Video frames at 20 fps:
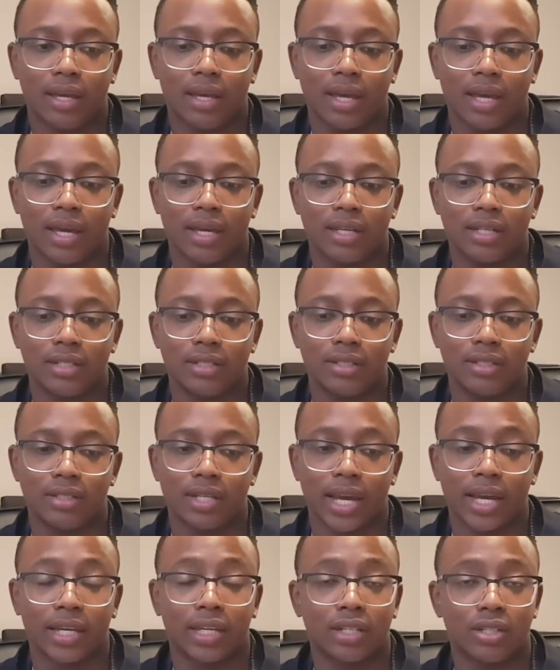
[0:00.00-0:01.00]
And
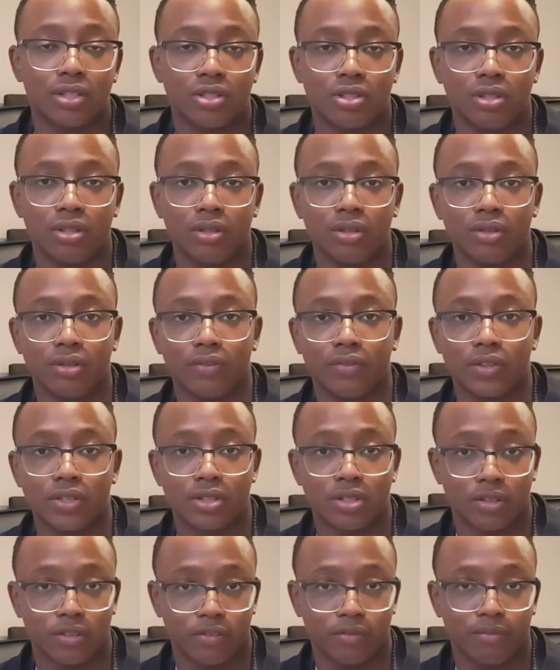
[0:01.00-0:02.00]
I get into the
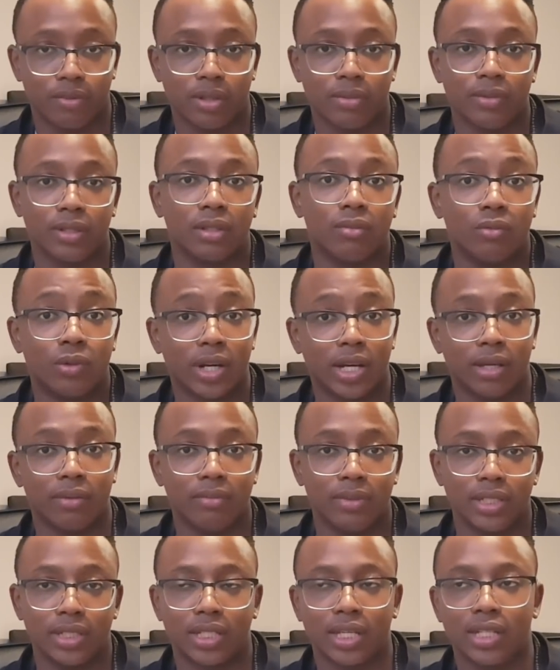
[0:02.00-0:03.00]
University of Birmingham where I
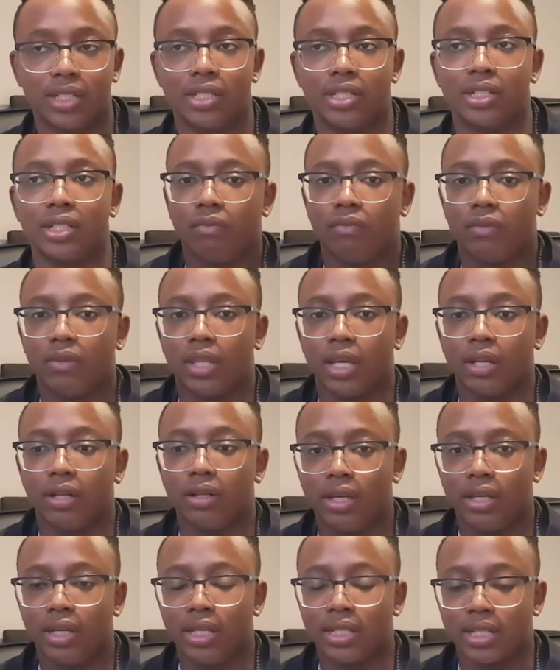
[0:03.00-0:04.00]
meet Kenji. Then
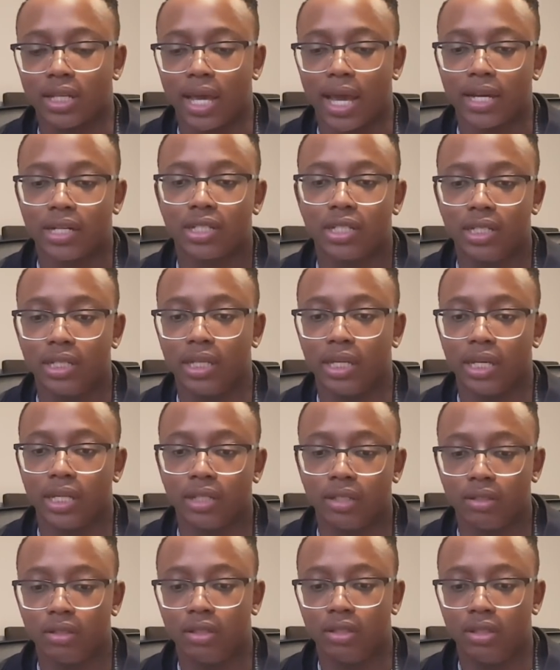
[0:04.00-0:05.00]
it's actually
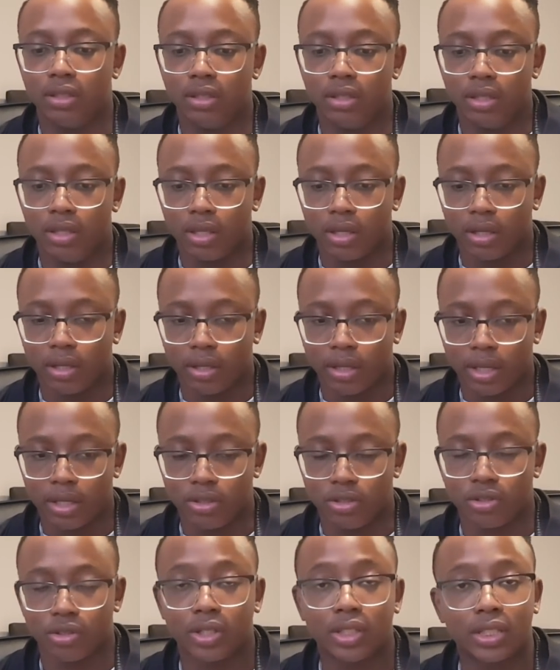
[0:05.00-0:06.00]

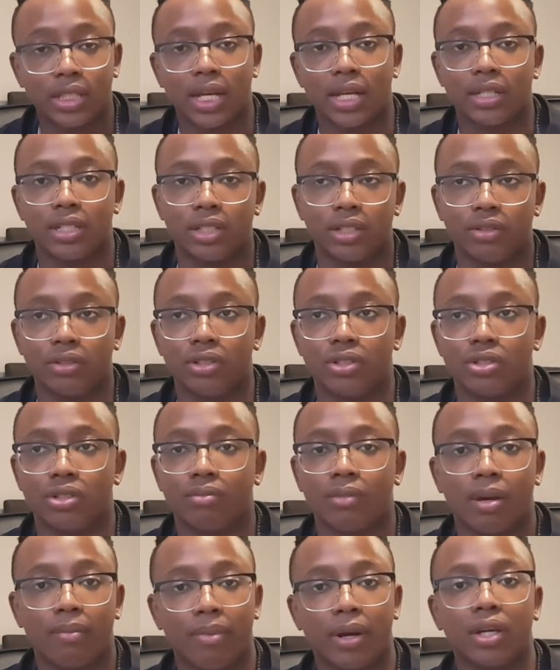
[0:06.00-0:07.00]
during
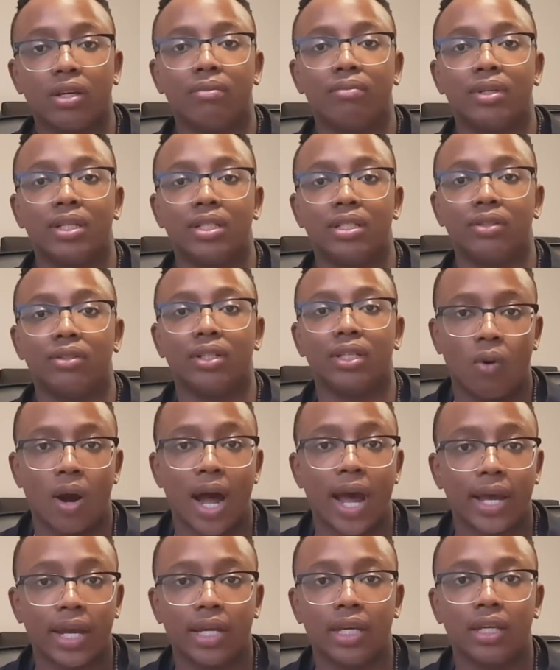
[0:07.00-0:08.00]
my biomed degree,
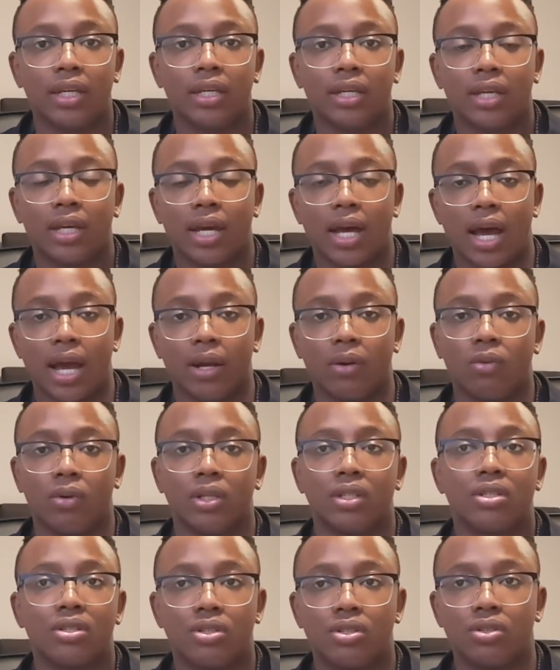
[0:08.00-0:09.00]
why I
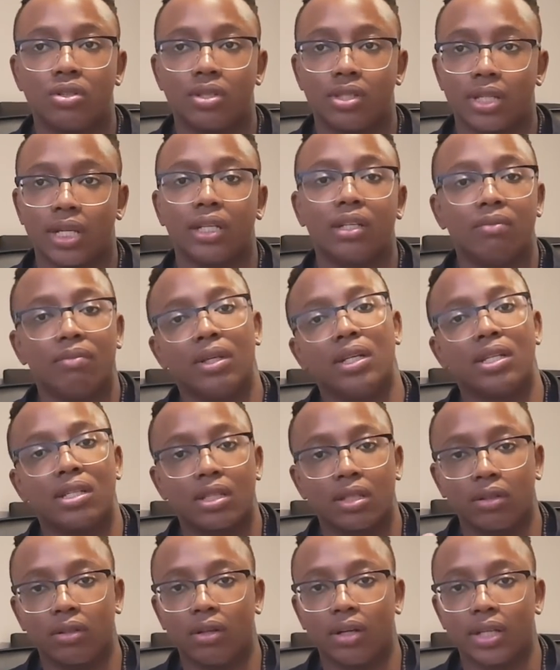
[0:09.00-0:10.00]
wanted to study
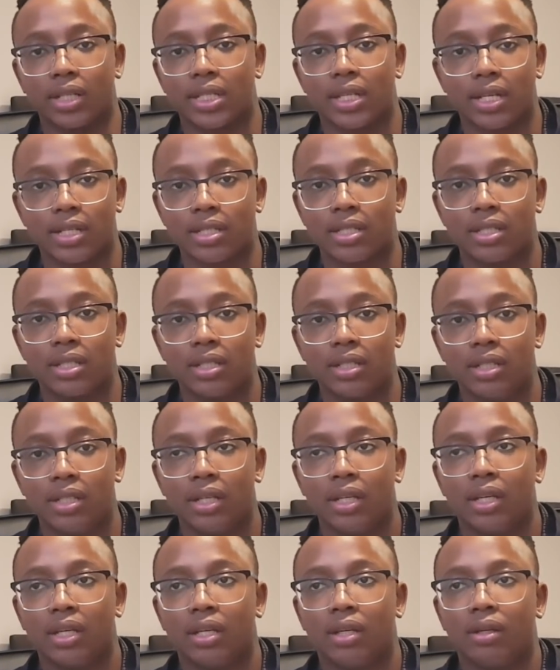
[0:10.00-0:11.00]
medicine got tested,
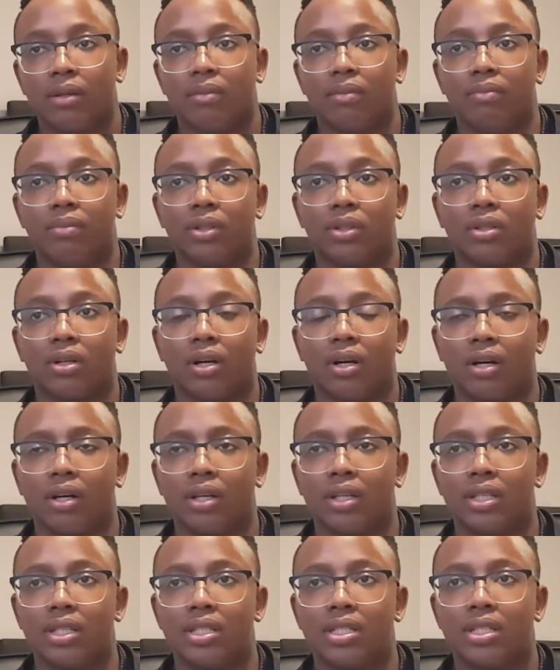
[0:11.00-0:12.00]

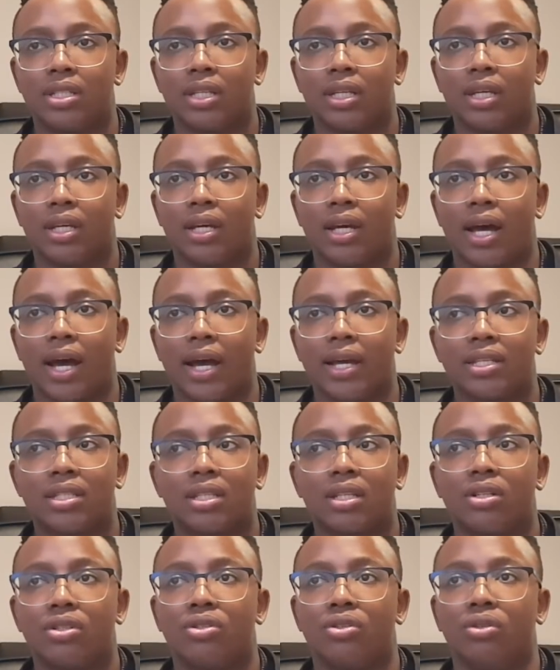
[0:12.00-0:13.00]
because I
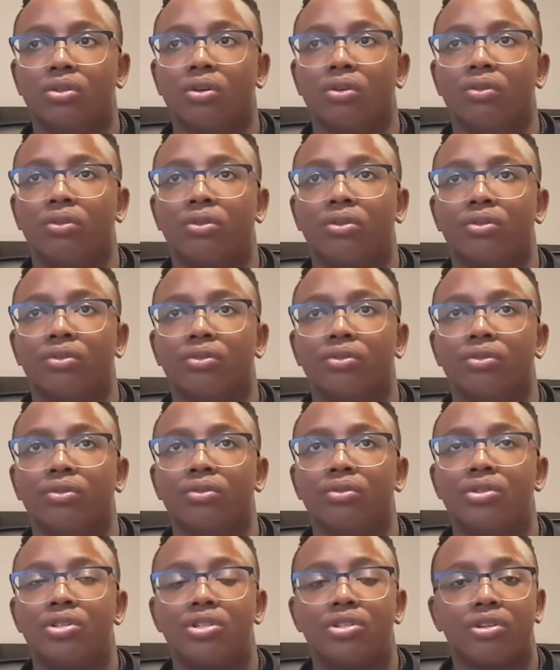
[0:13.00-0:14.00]
started to go through
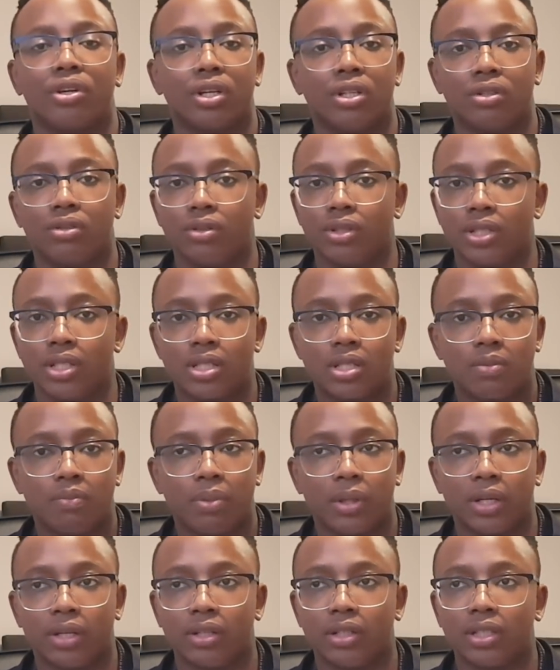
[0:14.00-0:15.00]
strenuous
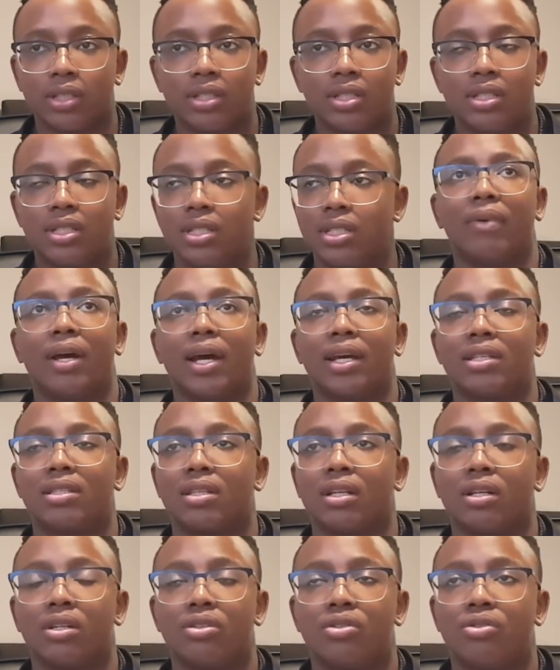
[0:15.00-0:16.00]
periods. I
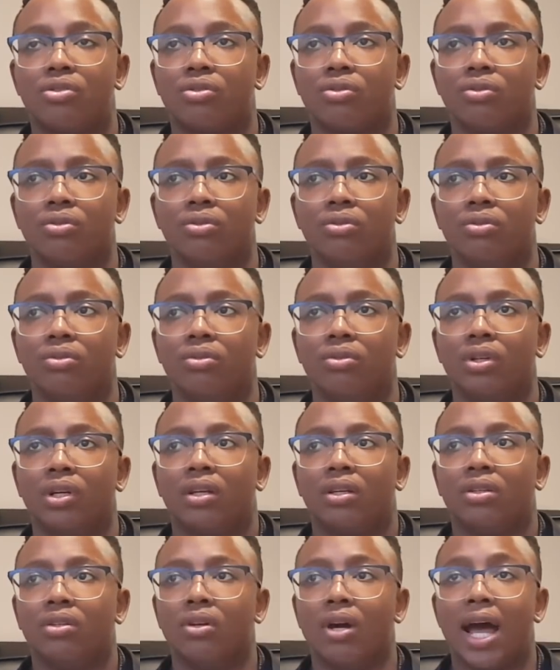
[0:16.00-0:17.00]
started to,
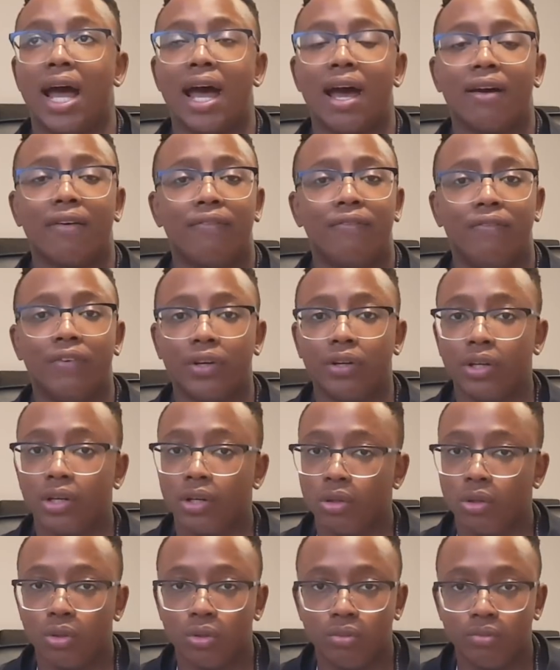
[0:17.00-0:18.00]
you know, have very
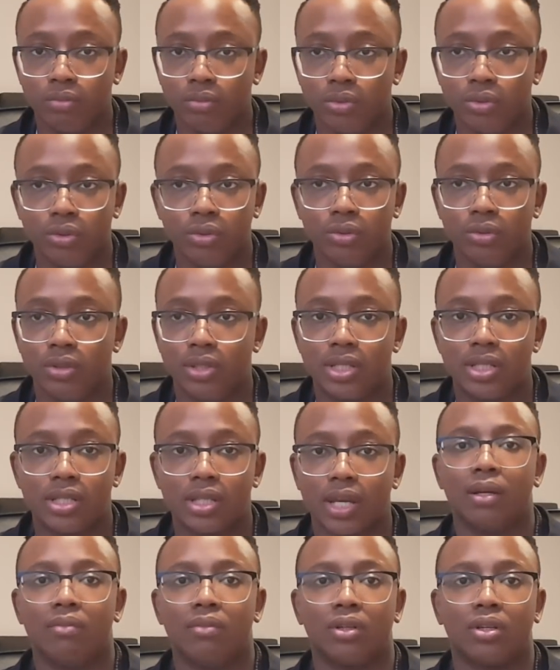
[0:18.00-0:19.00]
low moods
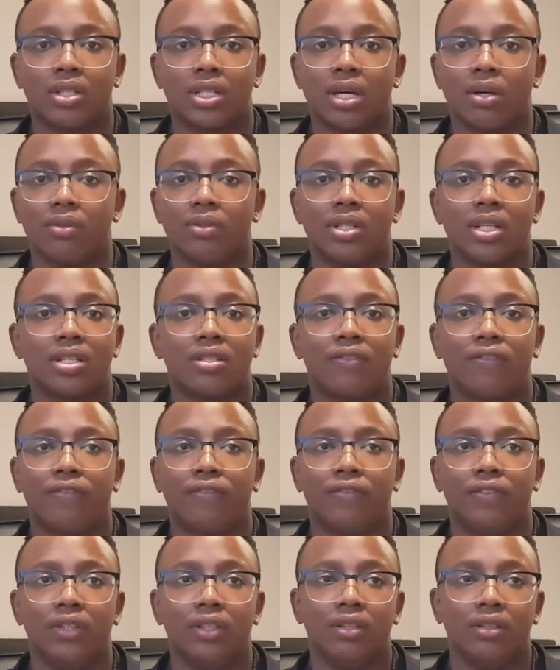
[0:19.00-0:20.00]
because I would just
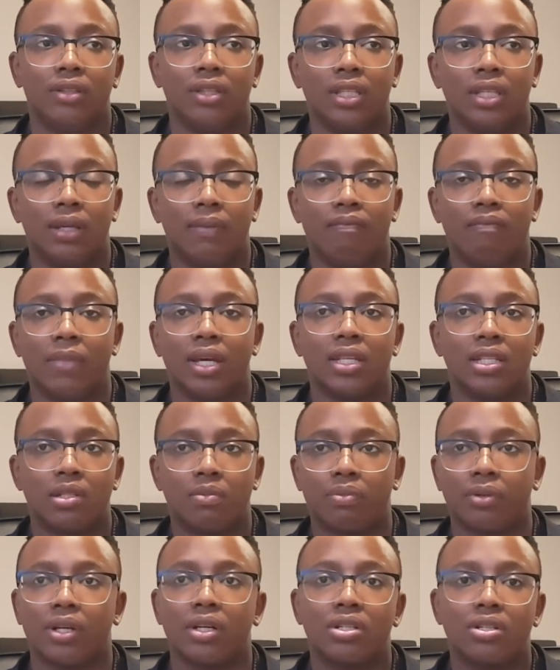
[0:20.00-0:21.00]
feel the immense
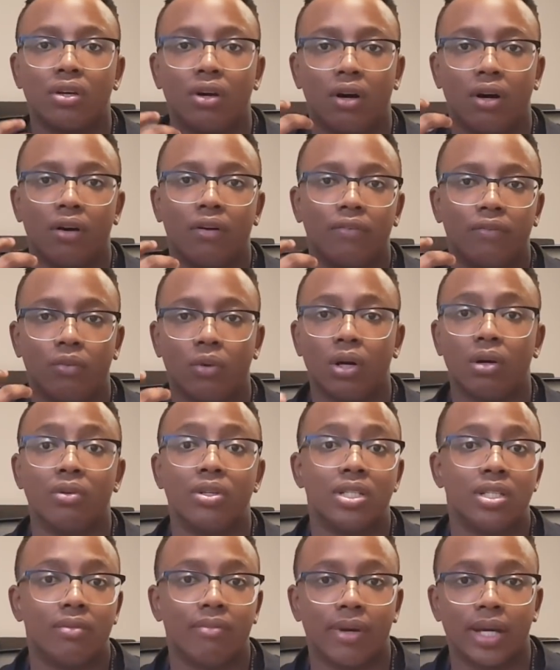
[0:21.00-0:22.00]
pressure of what was
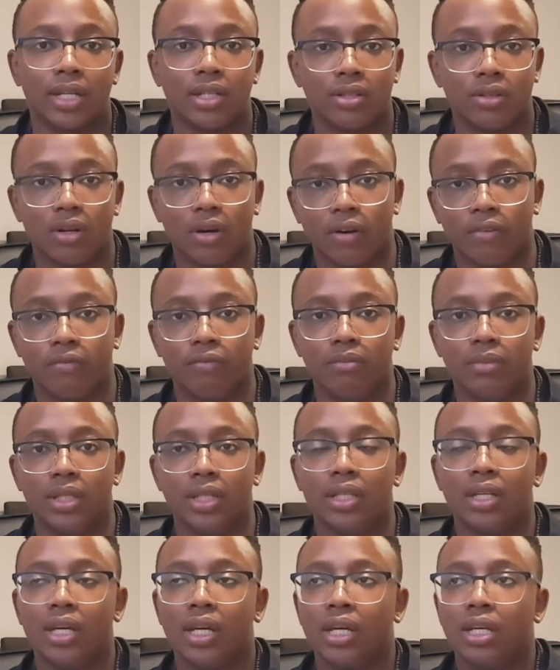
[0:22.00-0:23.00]
demanded of
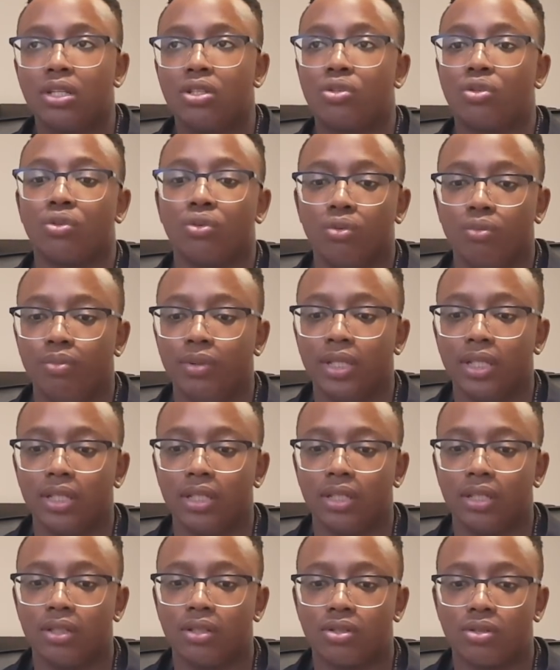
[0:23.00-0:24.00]
me to
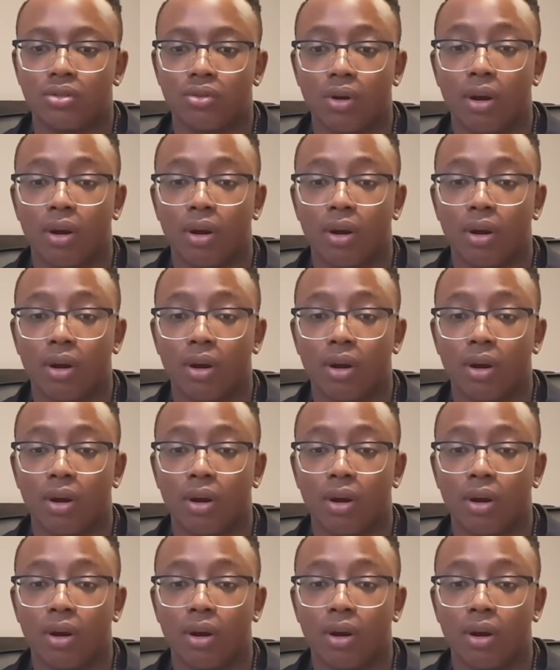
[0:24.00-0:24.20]
get